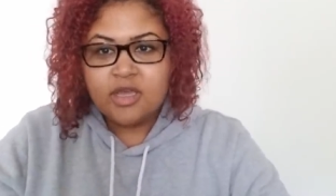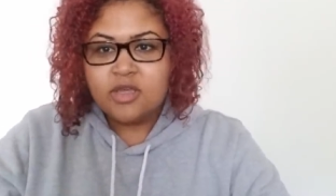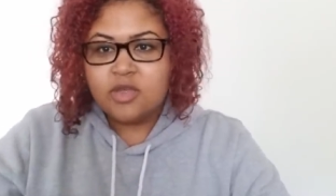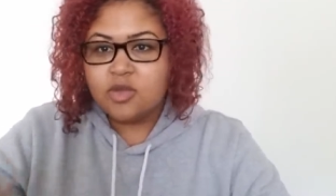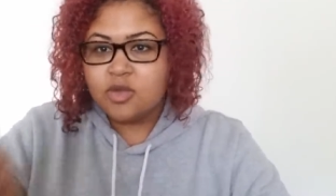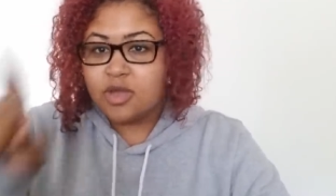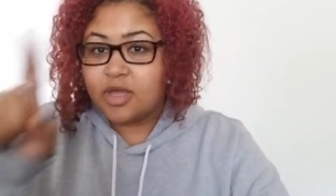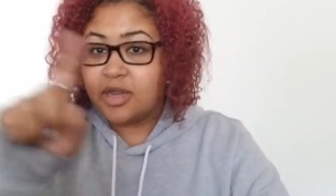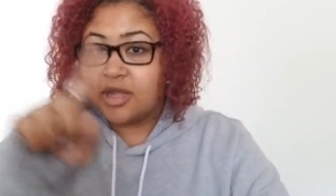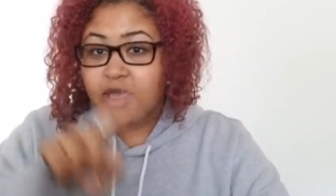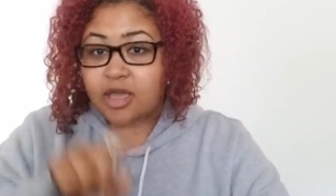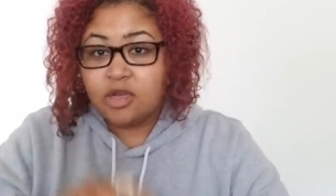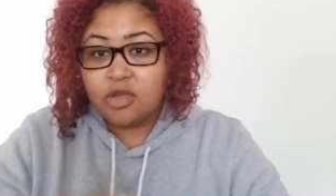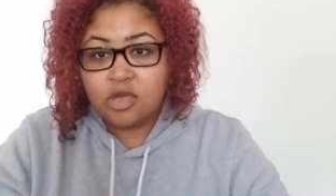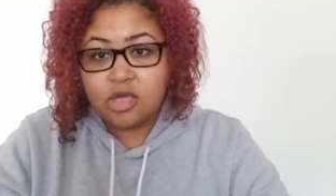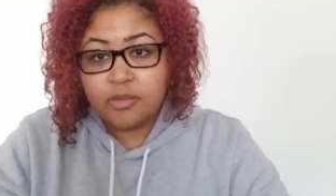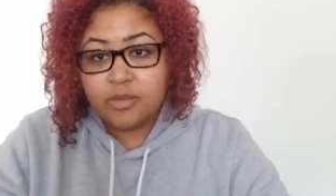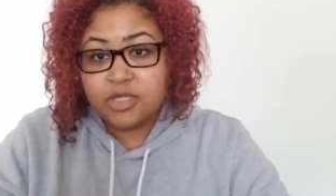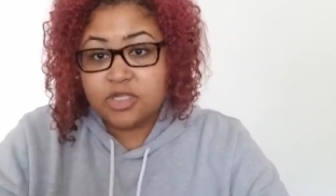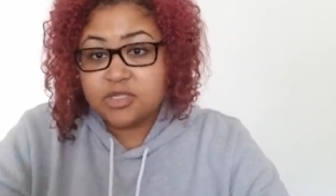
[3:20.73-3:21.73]
You and again, you
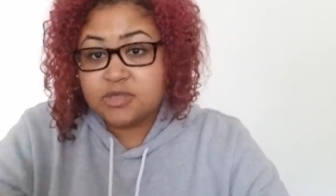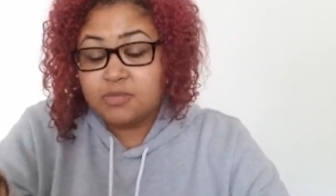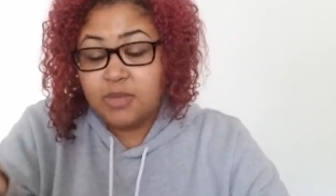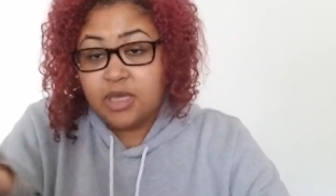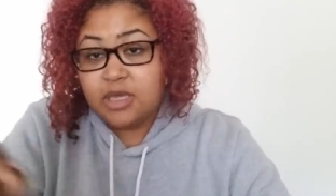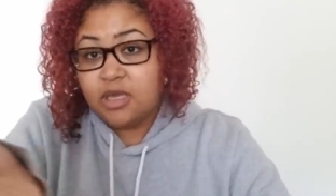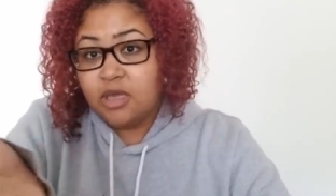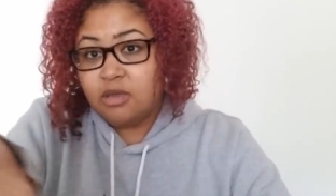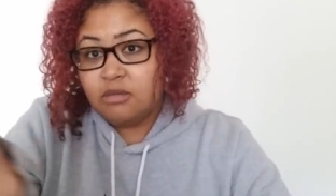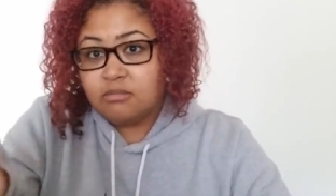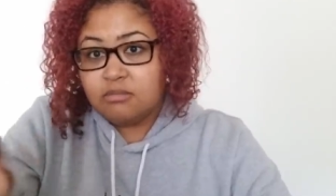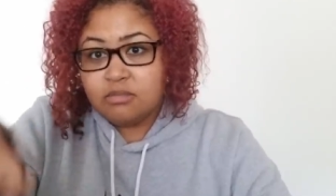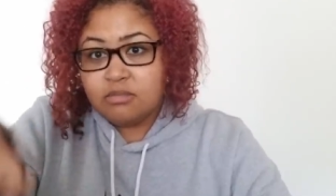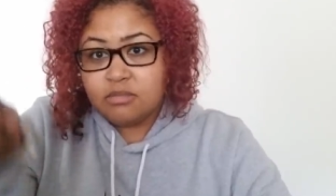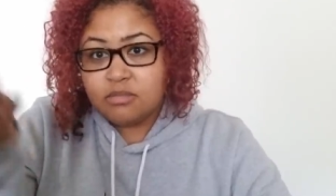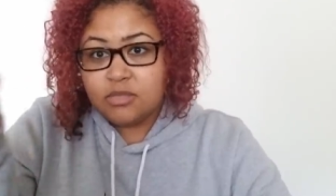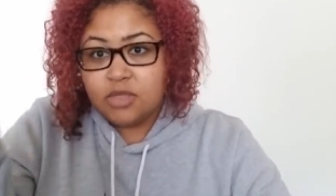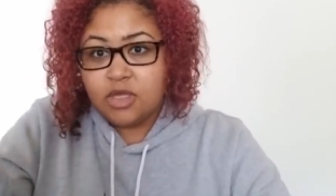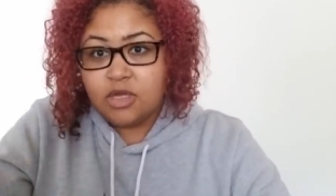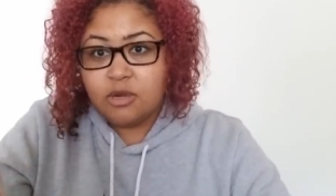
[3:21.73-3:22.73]
could be just making,
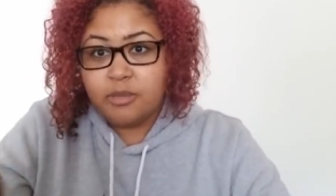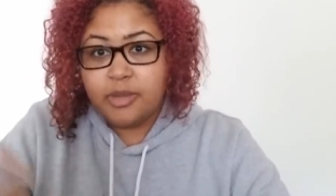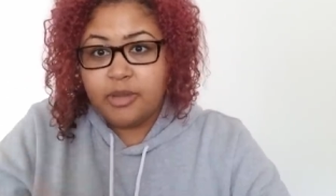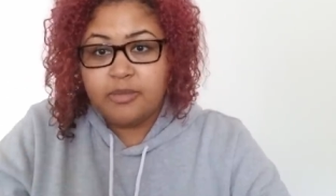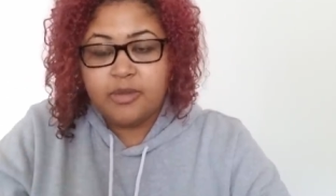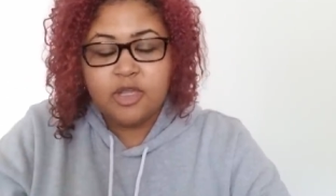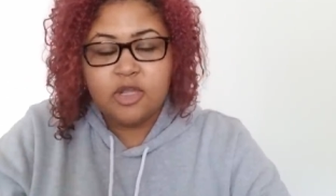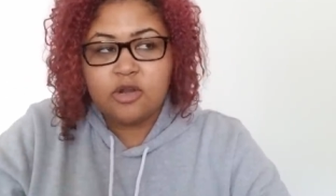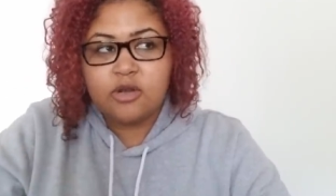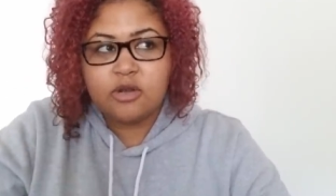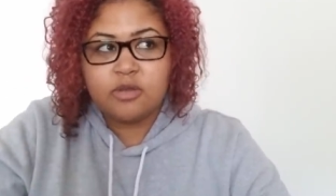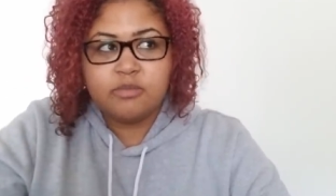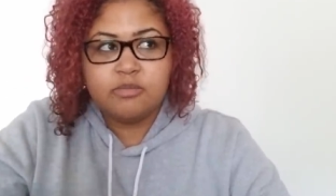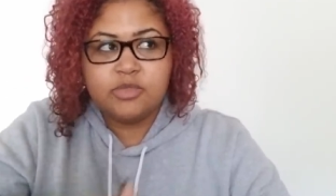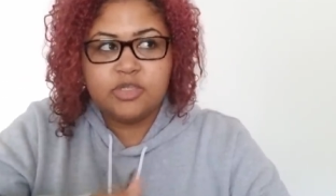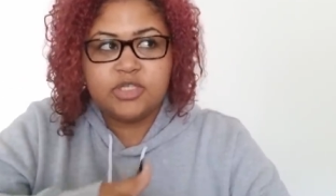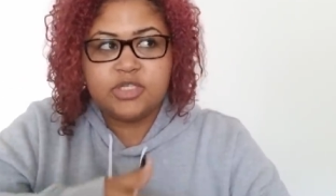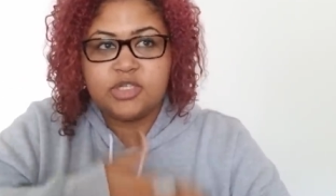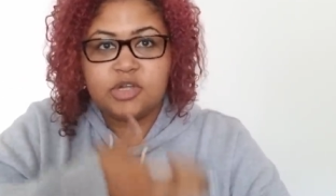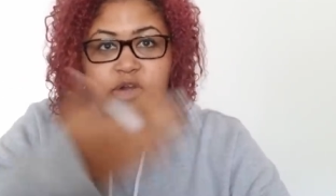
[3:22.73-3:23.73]
you know, maybe you're
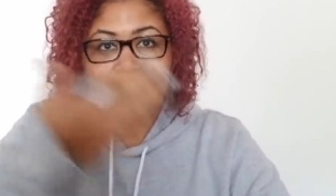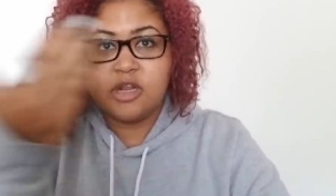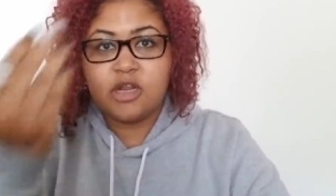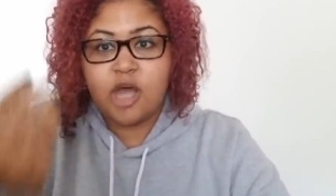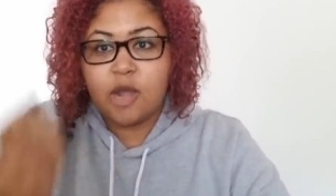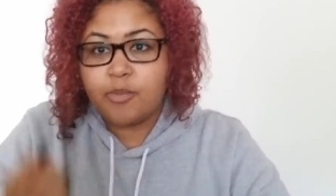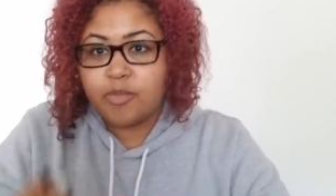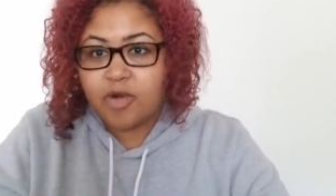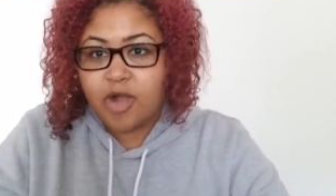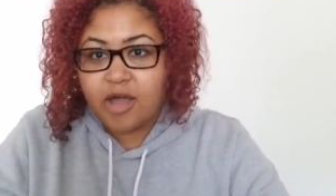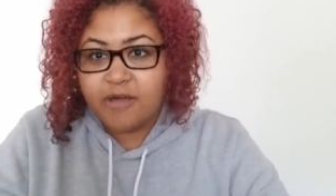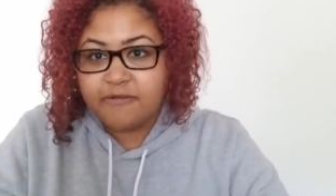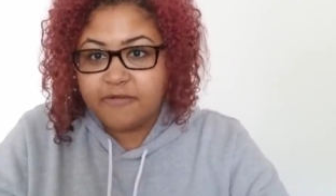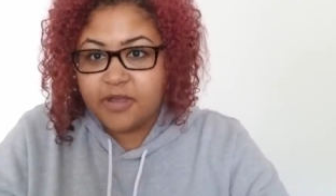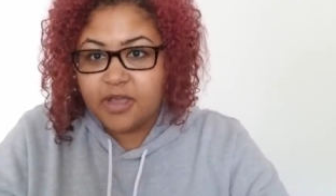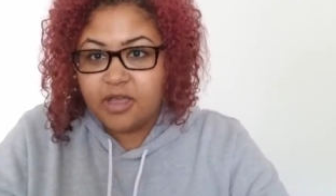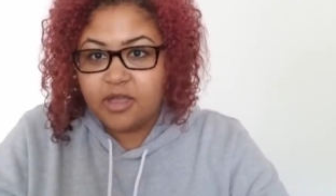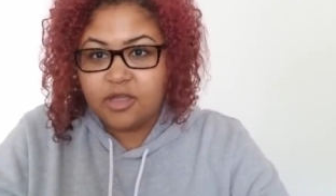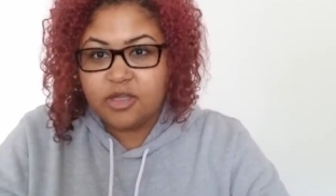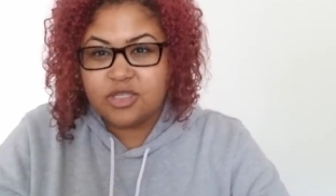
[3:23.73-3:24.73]
starting a
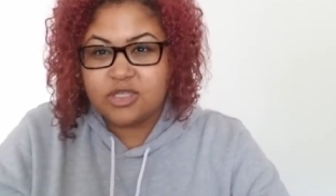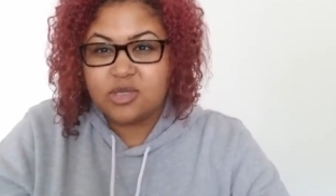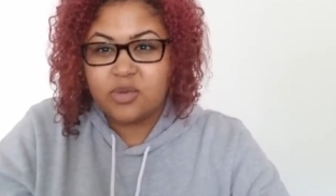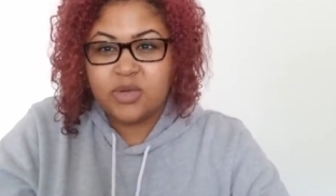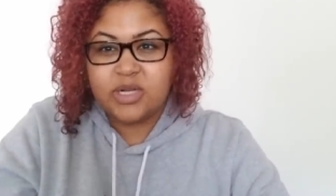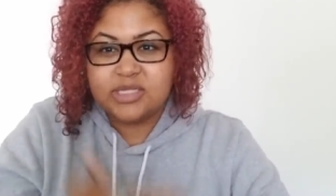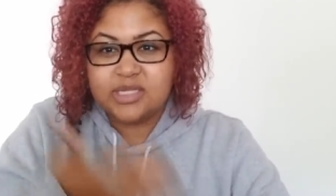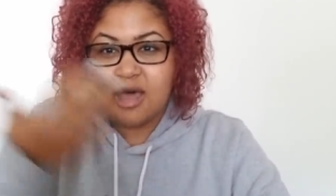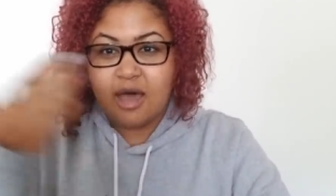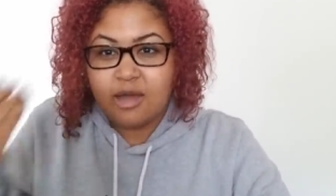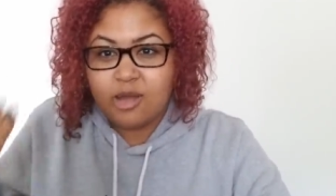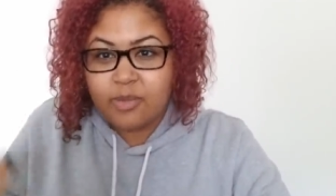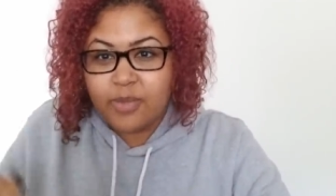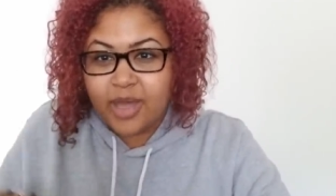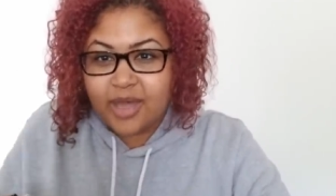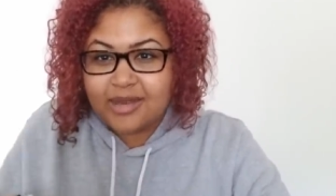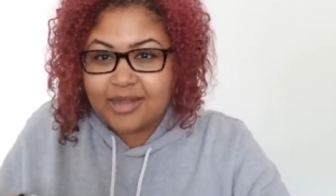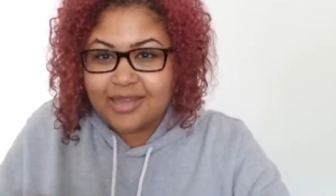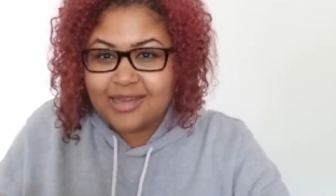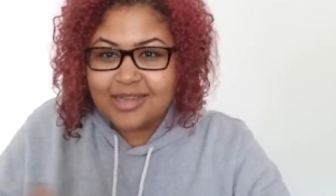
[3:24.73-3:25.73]
nonprofit and you just don't want to talk
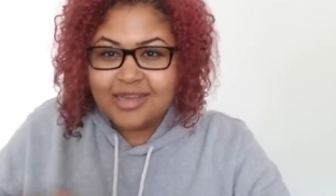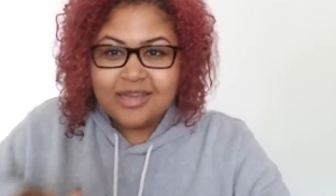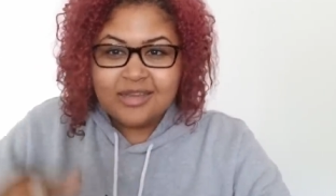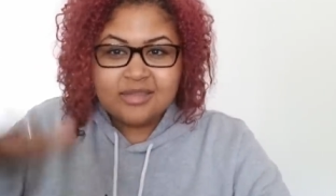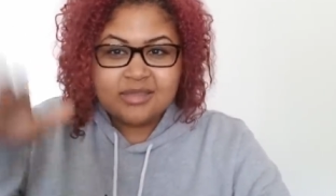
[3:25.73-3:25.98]
about it.